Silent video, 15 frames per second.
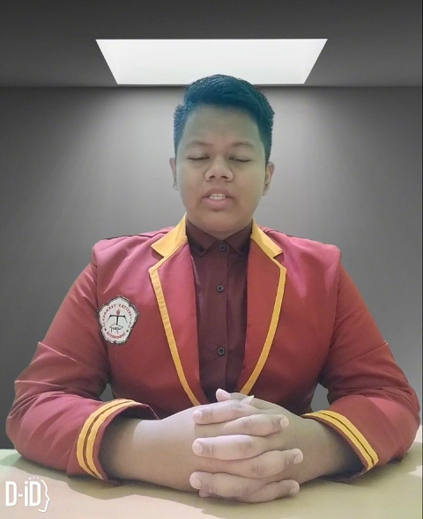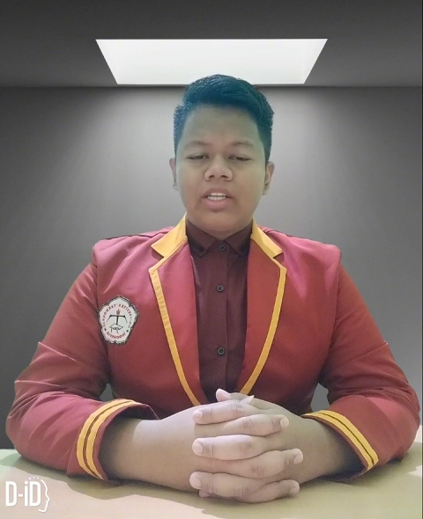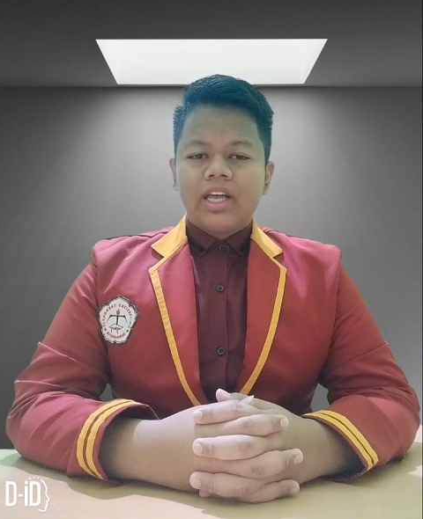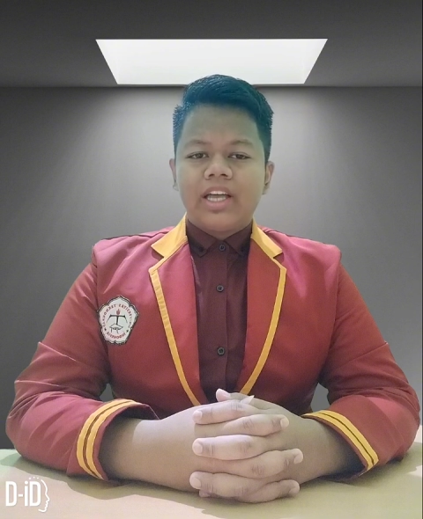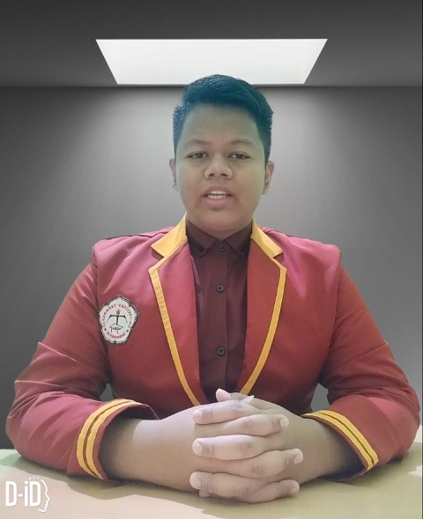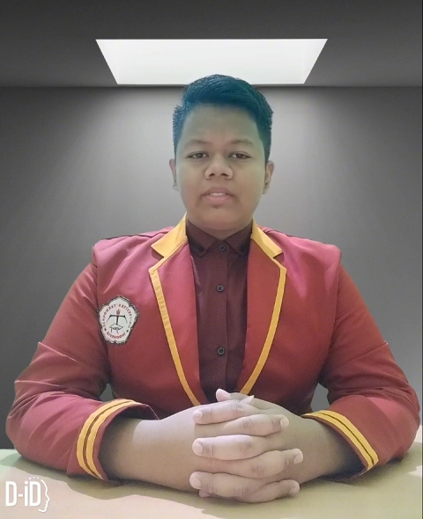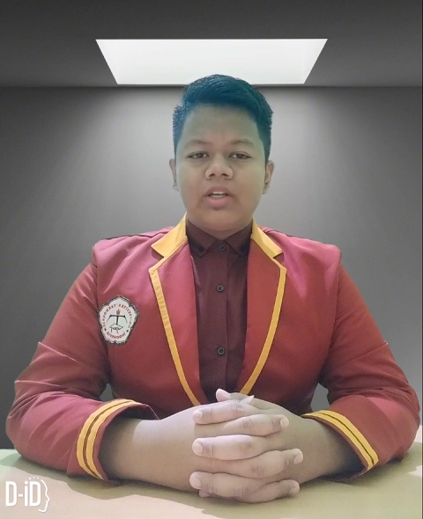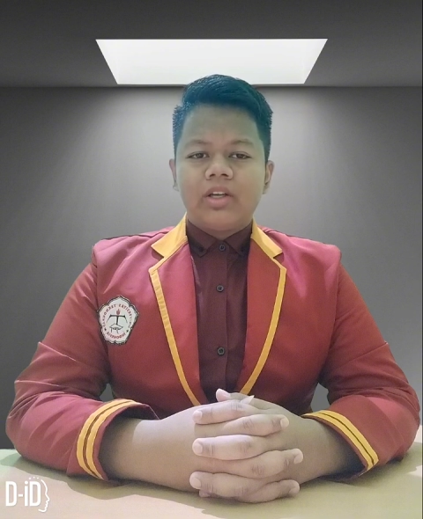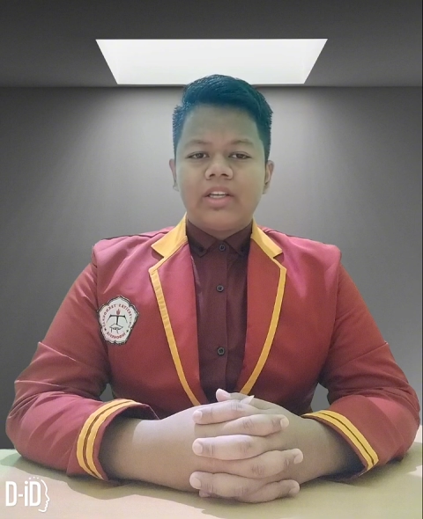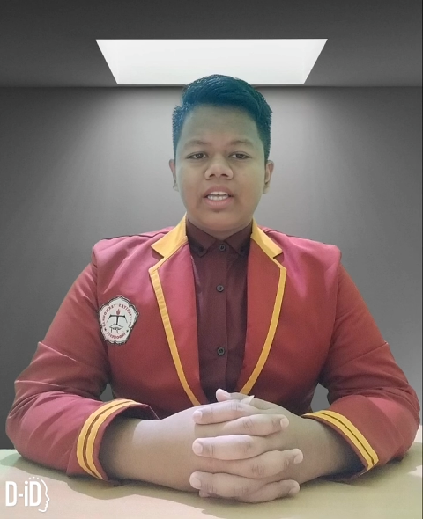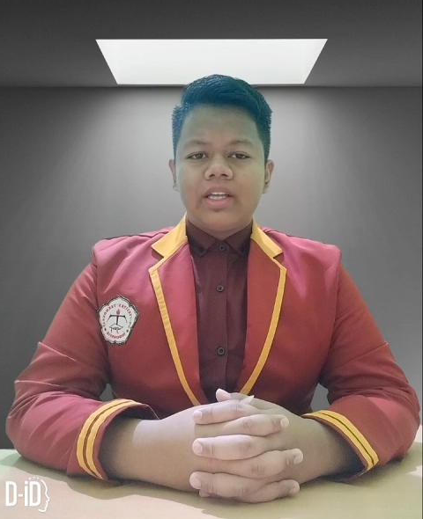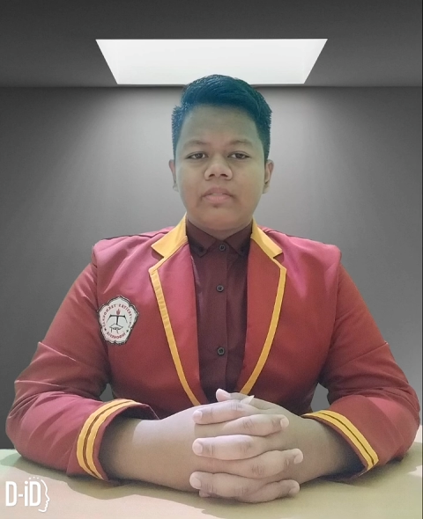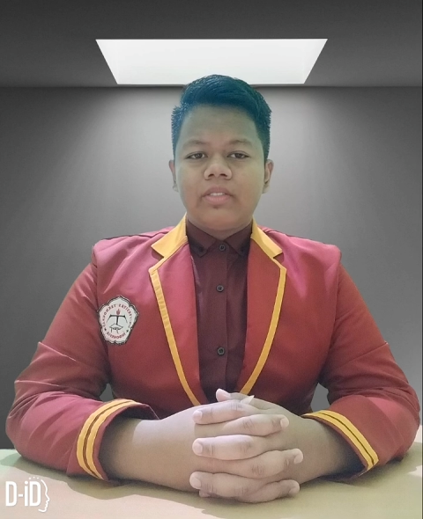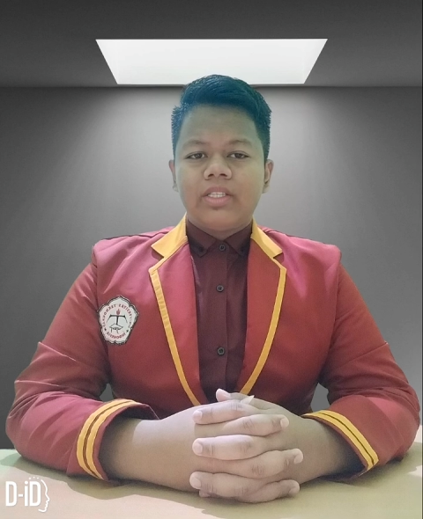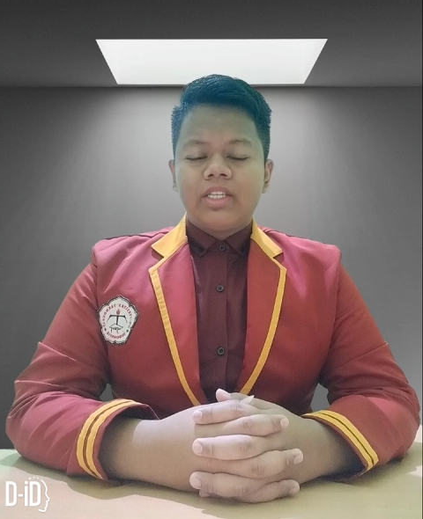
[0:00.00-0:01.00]
align their
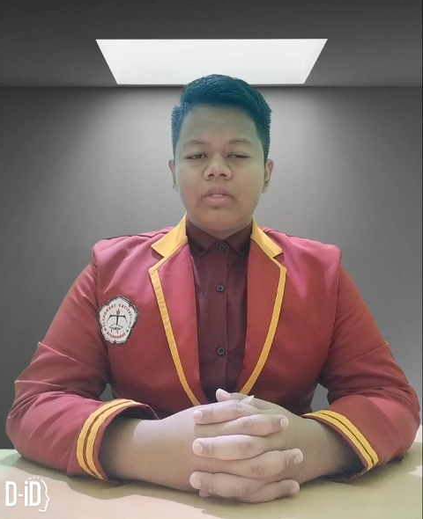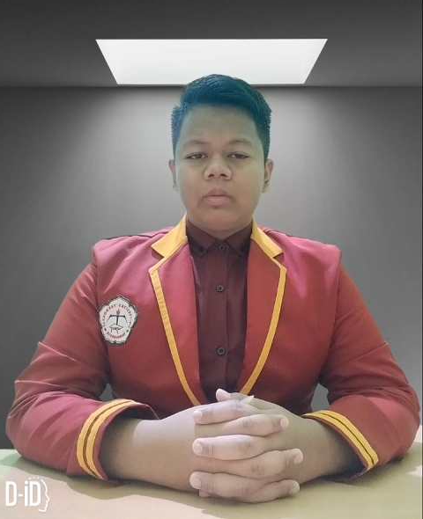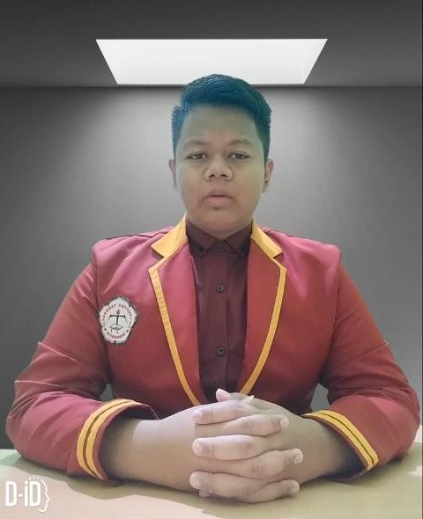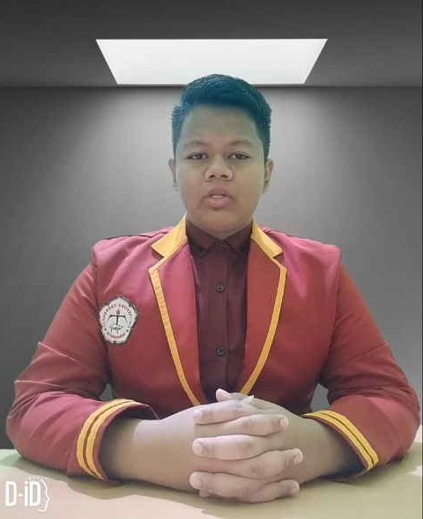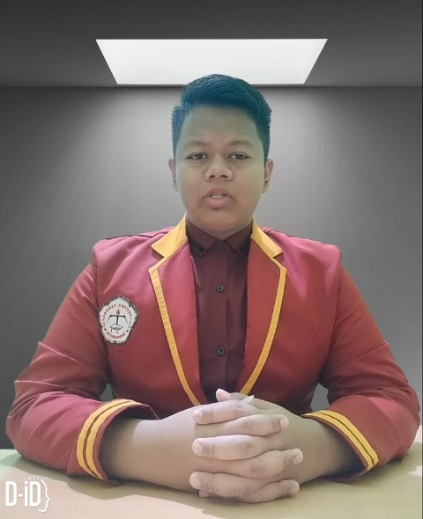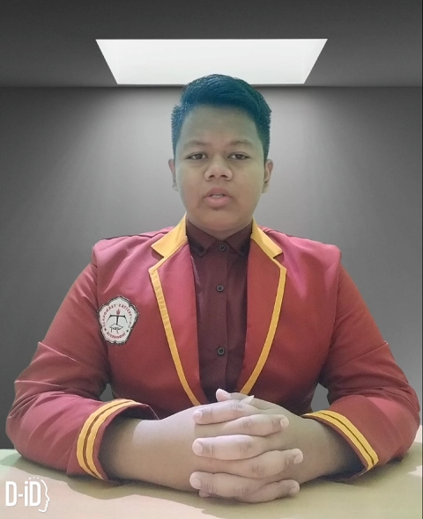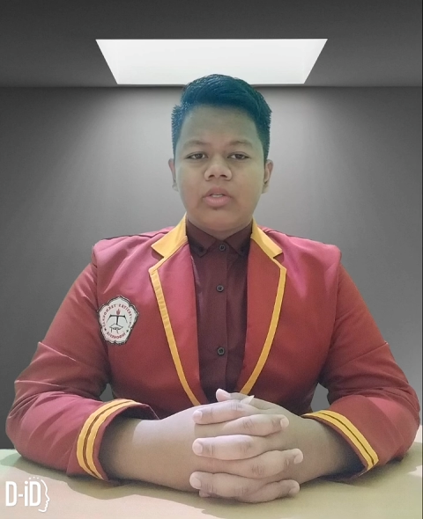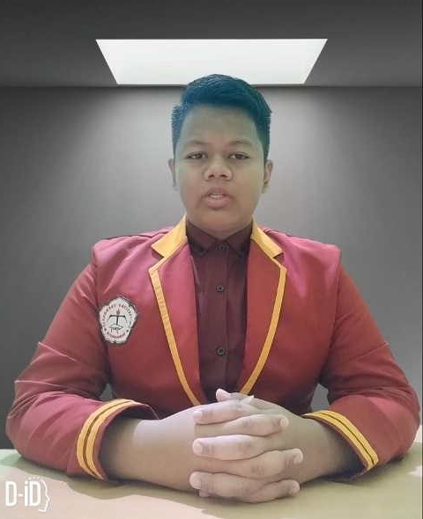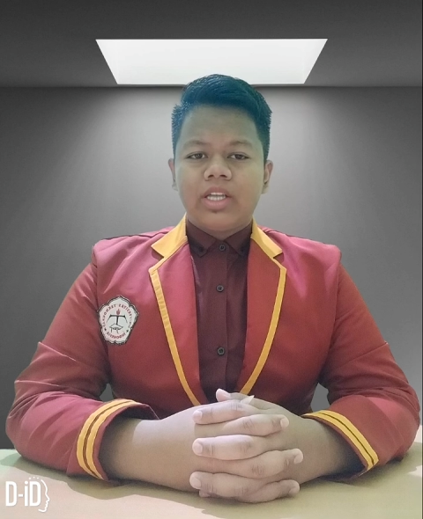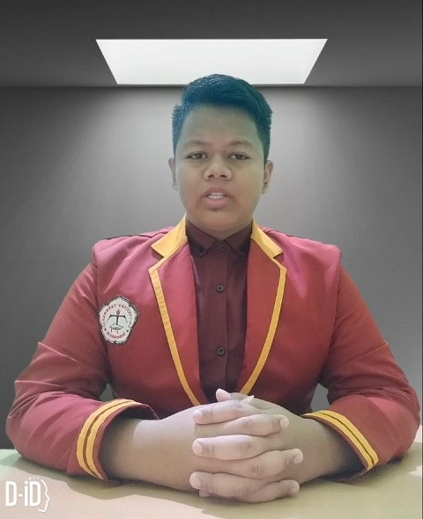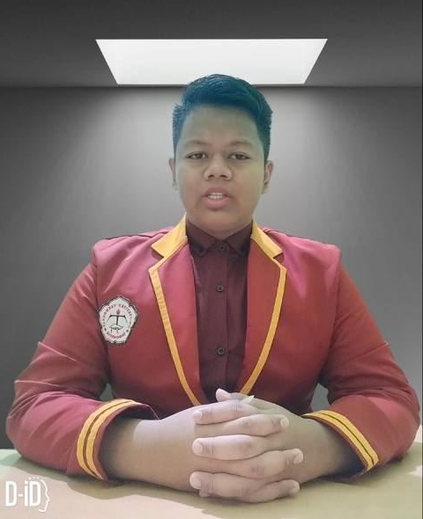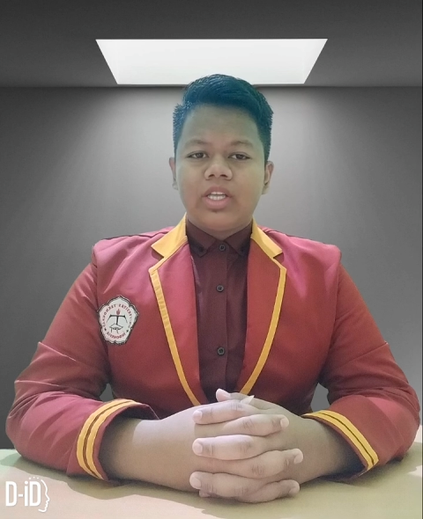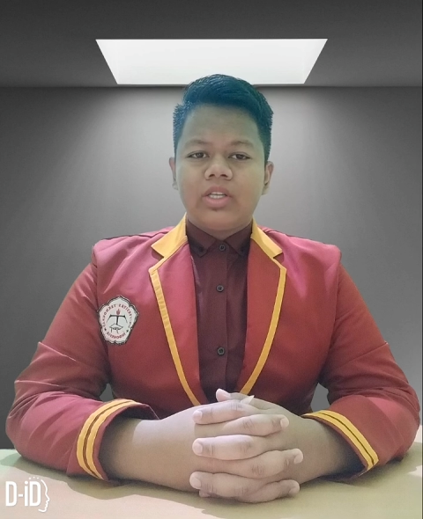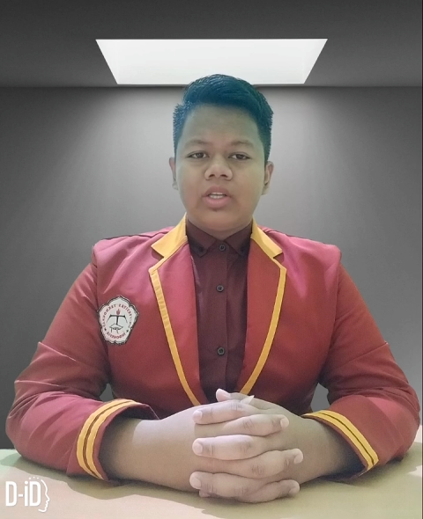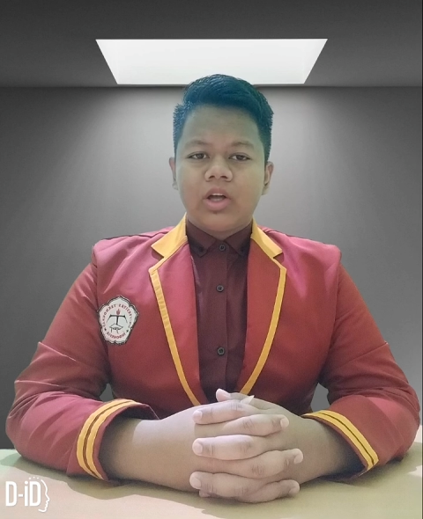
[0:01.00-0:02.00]
activities with
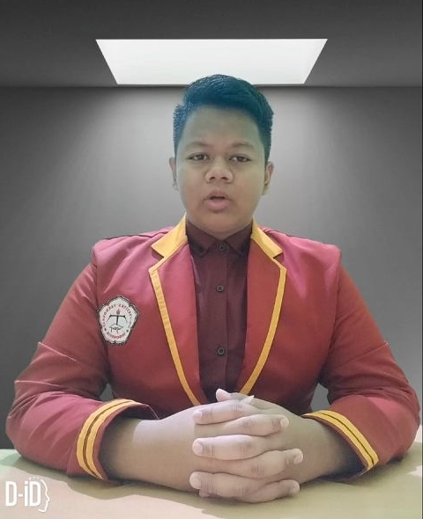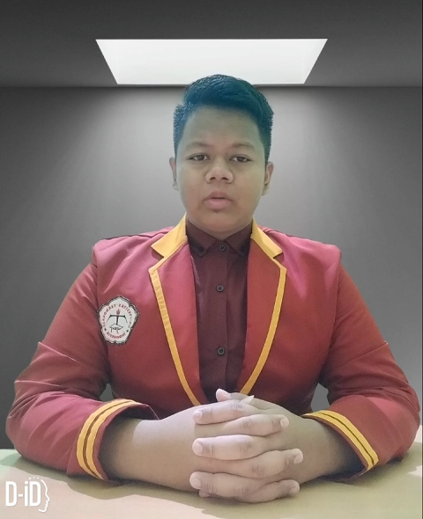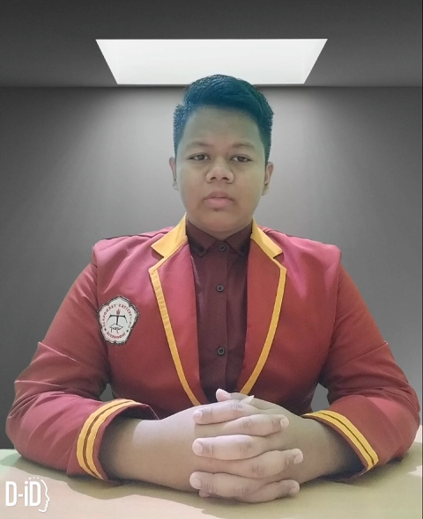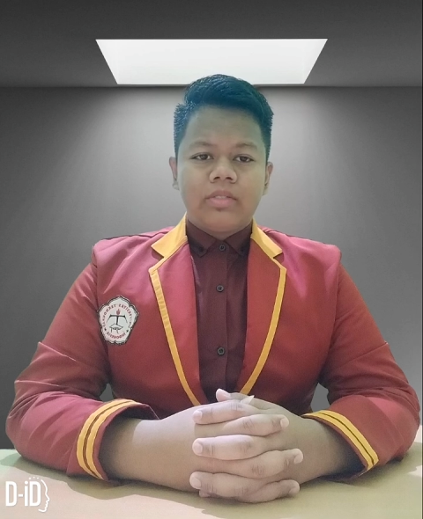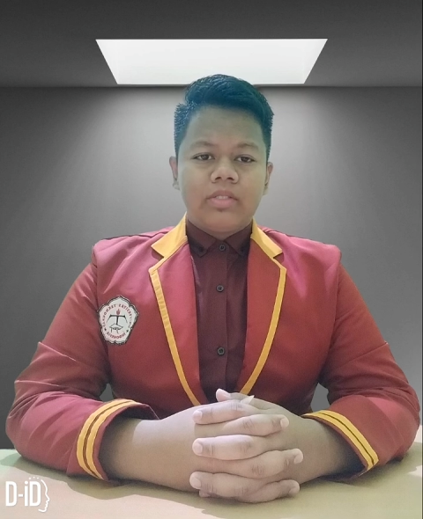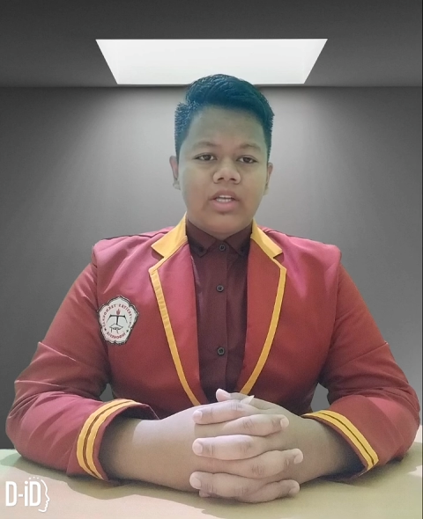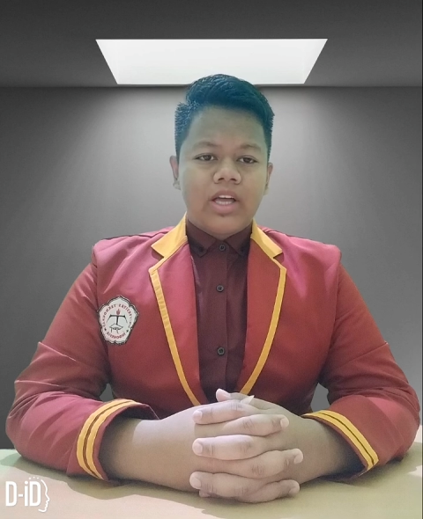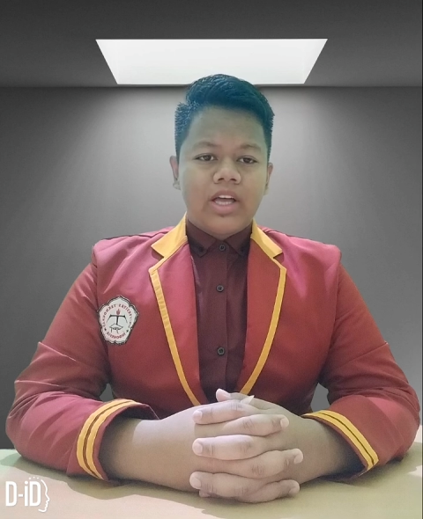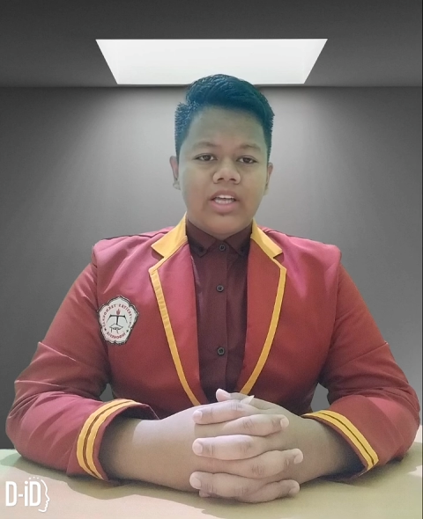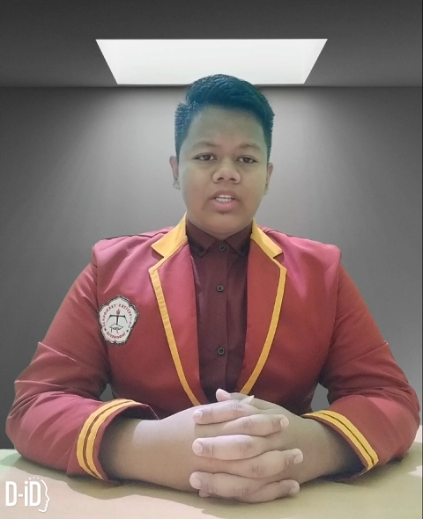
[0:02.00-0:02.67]
strategic goals,